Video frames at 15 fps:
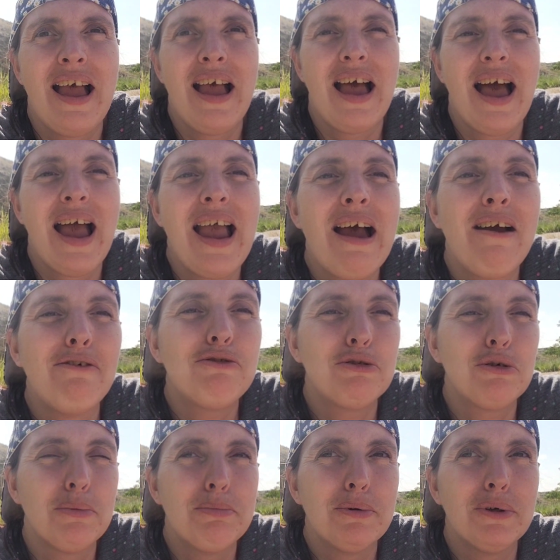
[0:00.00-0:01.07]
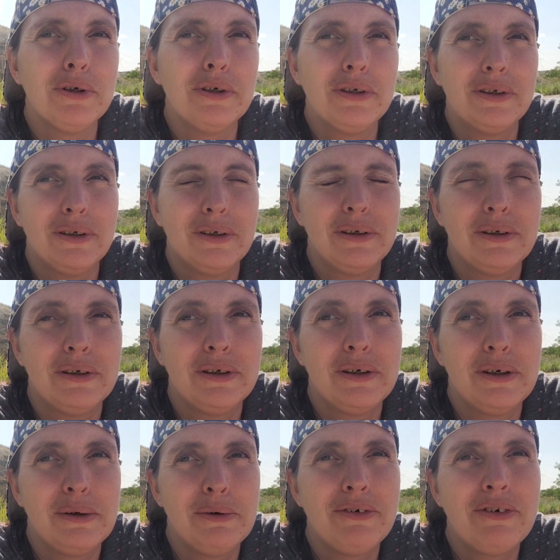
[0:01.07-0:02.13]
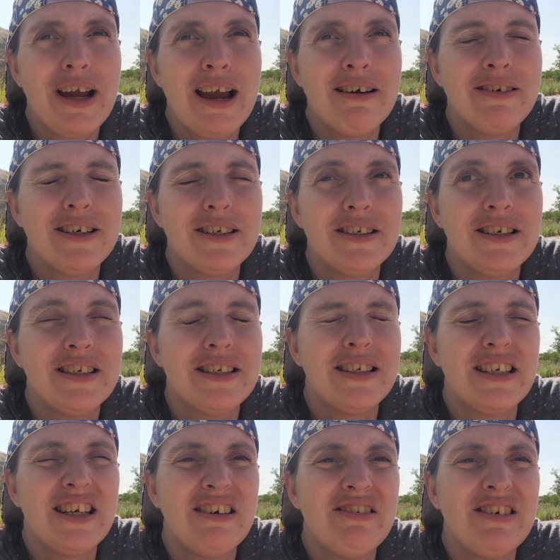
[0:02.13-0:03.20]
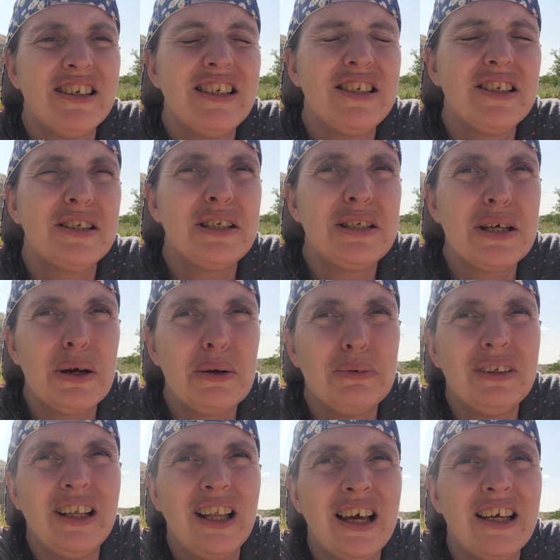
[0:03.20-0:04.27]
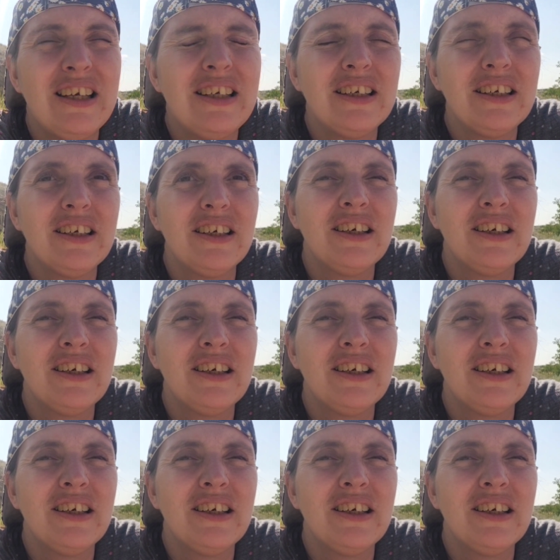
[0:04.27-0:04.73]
I have trouble with characters that I really don't like.